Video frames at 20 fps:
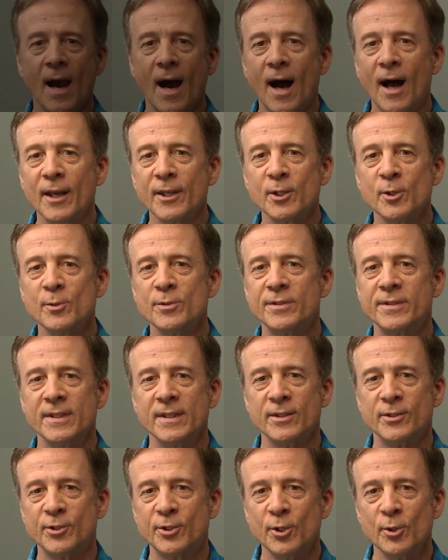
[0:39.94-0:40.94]
I'll use
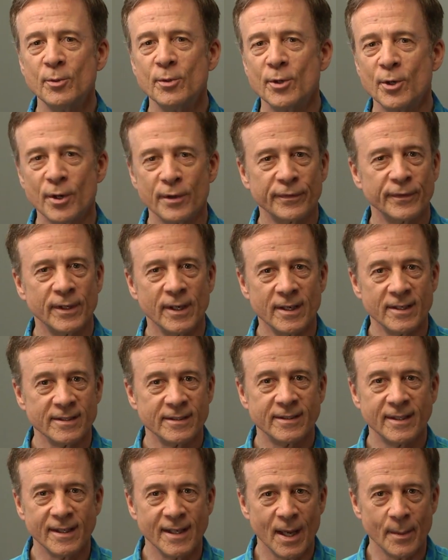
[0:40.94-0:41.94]
these two Nerf
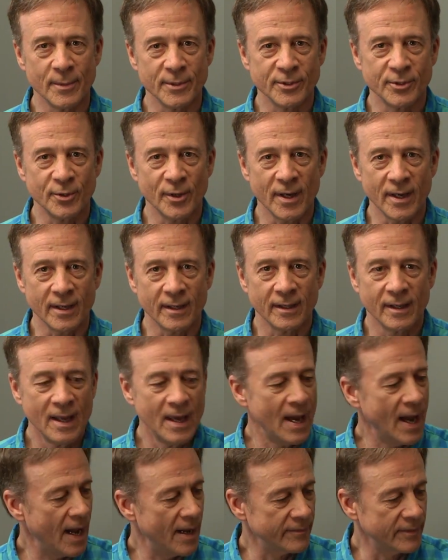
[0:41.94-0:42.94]
guns to demonstrate.
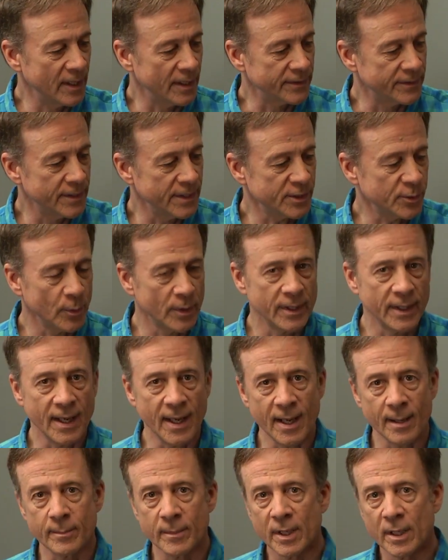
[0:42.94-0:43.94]
I've got this one
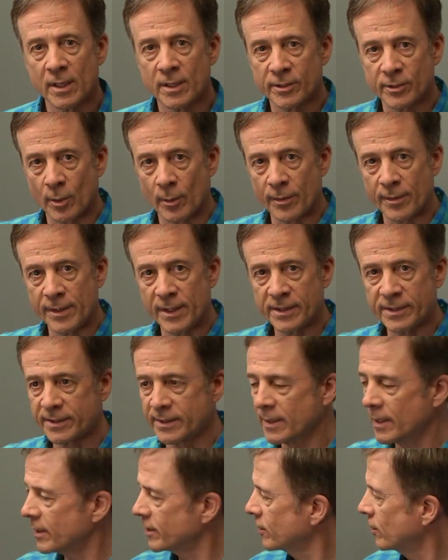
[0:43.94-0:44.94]
aimed so this
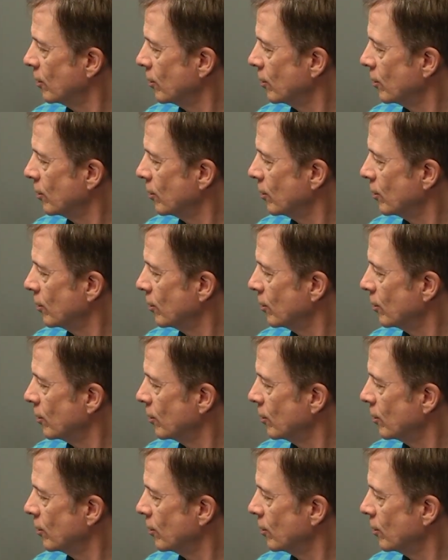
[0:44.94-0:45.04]
disc